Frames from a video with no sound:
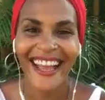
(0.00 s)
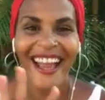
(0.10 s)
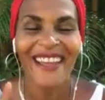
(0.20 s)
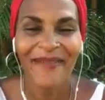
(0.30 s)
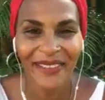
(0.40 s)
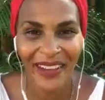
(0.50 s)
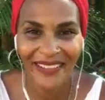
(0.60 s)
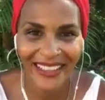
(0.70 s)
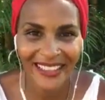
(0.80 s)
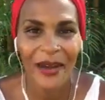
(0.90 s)
Hey
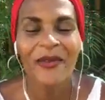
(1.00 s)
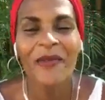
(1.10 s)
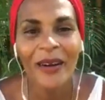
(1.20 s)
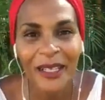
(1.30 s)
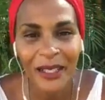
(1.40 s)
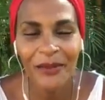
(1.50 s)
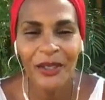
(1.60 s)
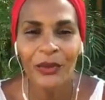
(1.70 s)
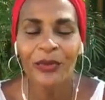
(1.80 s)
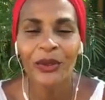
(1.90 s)
beloveds, welcome
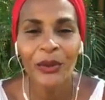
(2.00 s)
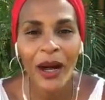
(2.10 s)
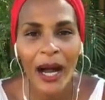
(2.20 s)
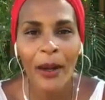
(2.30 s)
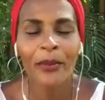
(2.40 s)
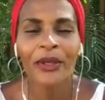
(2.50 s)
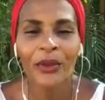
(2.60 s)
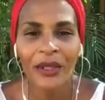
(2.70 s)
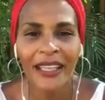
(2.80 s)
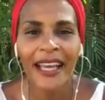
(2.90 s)
to Bruja
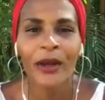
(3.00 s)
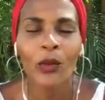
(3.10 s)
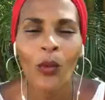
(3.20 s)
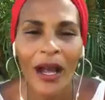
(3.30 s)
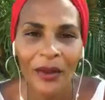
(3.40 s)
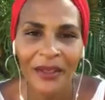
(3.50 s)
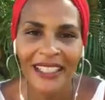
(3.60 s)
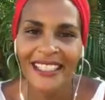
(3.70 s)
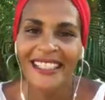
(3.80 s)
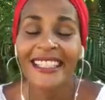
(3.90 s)
Beauty and
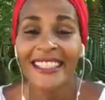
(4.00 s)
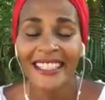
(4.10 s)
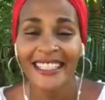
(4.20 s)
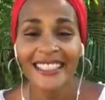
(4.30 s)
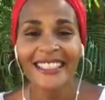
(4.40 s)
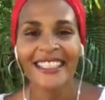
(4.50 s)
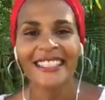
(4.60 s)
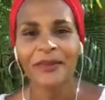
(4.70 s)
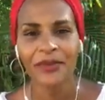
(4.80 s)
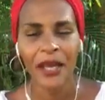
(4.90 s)
Wellness. This is the
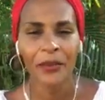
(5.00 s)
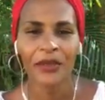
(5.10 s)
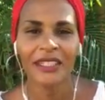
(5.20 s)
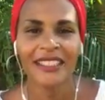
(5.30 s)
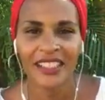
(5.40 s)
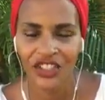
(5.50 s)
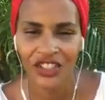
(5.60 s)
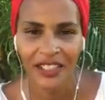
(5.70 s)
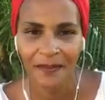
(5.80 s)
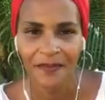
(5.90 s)
September
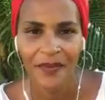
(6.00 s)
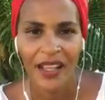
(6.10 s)
edition.